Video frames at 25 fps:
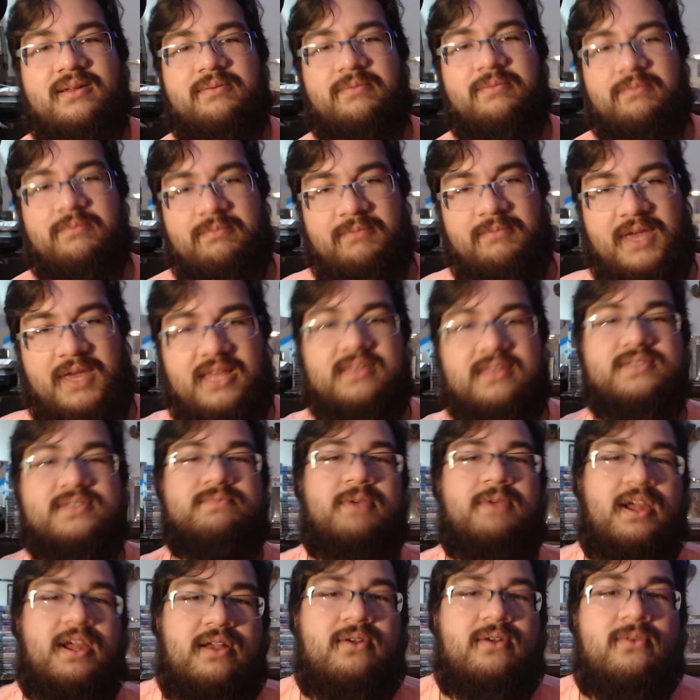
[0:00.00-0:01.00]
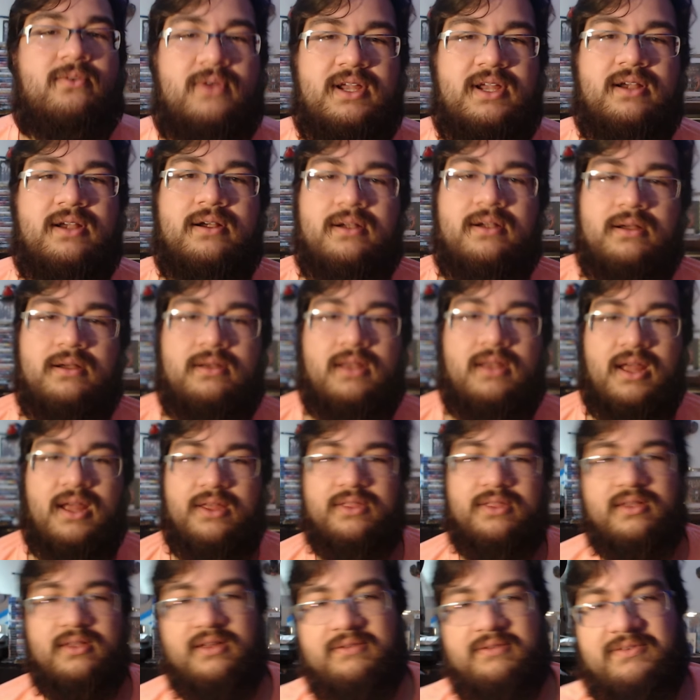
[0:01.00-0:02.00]
make this my career. Now
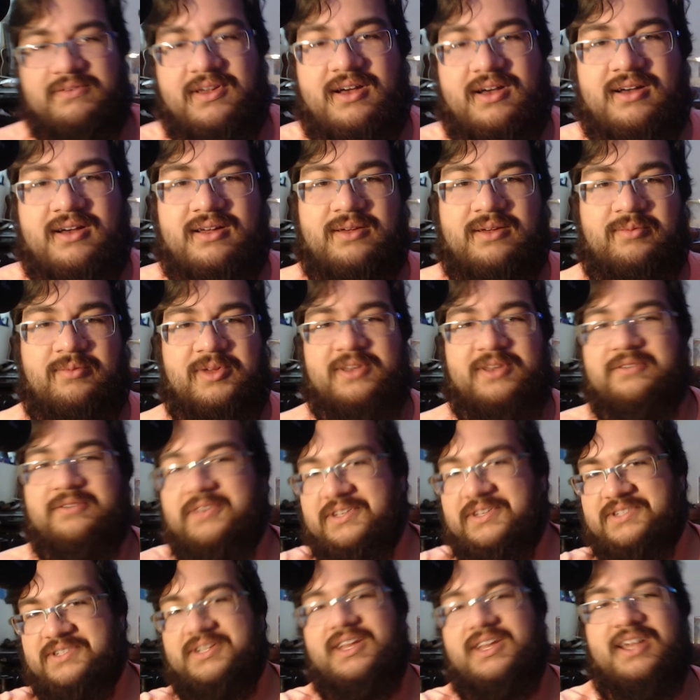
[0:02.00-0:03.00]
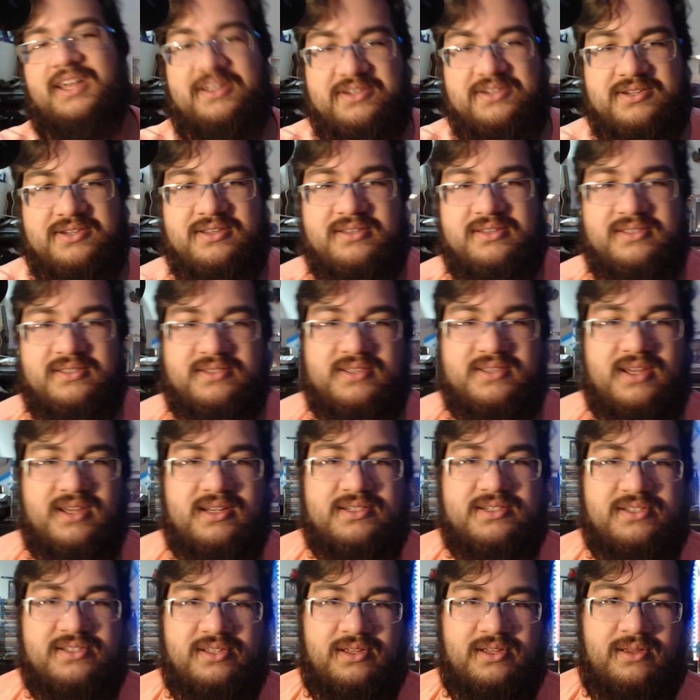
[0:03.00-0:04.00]
that I've got a bit of education, is to
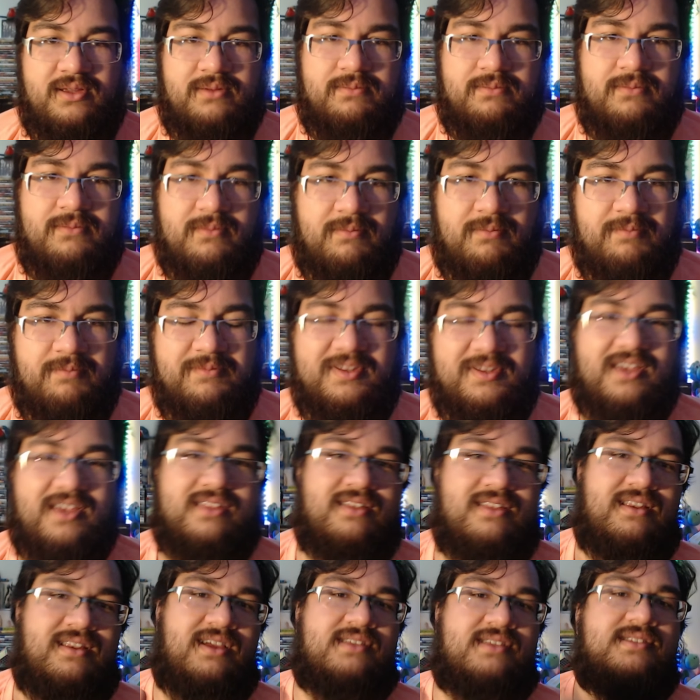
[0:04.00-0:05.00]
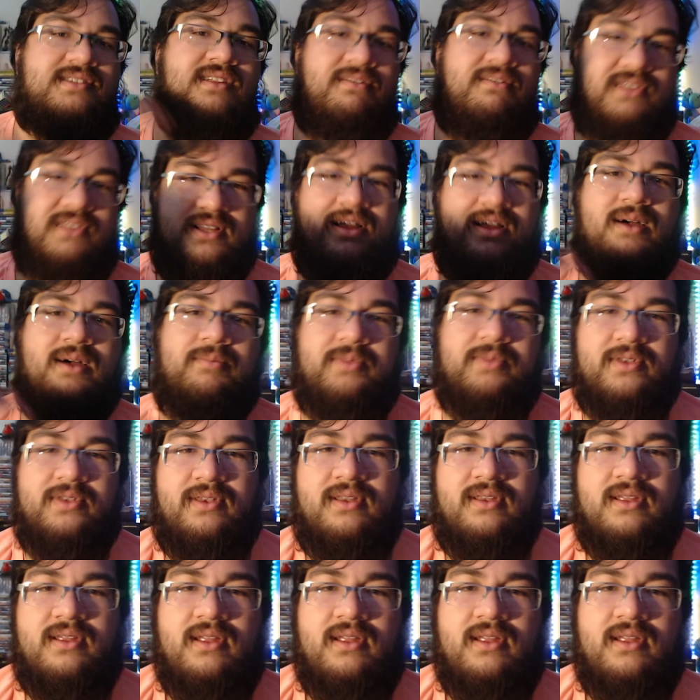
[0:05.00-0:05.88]
actually take the next level up and